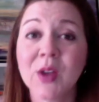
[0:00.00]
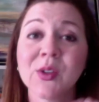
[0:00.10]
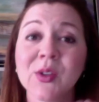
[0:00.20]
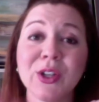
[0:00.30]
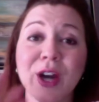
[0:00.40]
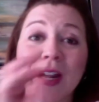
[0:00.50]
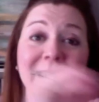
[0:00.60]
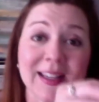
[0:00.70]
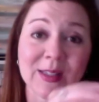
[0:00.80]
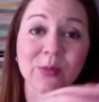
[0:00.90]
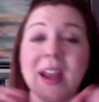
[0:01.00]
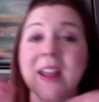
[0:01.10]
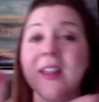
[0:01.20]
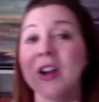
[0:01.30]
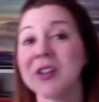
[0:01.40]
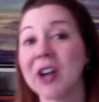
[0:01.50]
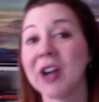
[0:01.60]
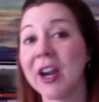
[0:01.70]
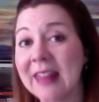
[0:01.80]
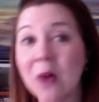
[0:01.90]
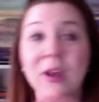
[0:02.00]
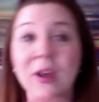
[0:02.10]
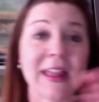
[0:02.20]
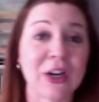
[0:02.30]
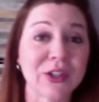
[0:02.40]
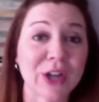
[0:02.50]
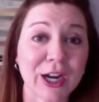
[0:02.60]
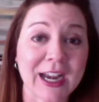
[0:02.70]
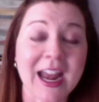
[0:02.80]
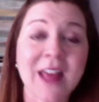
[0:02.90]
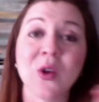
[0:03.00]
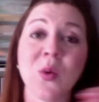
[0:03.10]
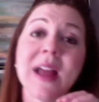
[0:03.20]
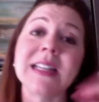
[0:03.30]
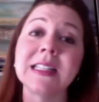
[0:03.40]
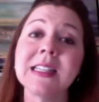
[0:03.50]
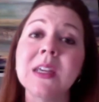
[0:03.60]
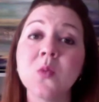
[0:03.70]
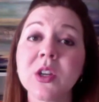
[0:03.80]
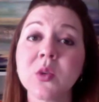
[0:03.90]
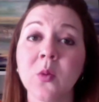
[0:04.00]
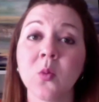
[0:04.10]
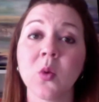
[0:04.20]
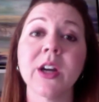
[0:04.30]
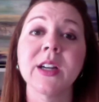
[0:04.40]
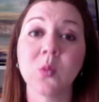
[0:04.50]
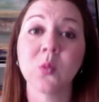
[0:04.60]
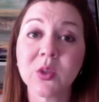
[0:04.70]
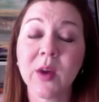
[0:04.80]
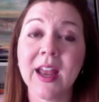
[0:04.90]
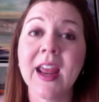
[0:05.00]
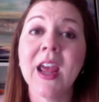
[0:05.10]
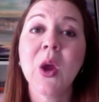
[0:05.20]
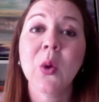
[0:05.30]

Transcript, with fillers: So I'll target this and then I'll target that one, and then I'll target another one to see which one works, which one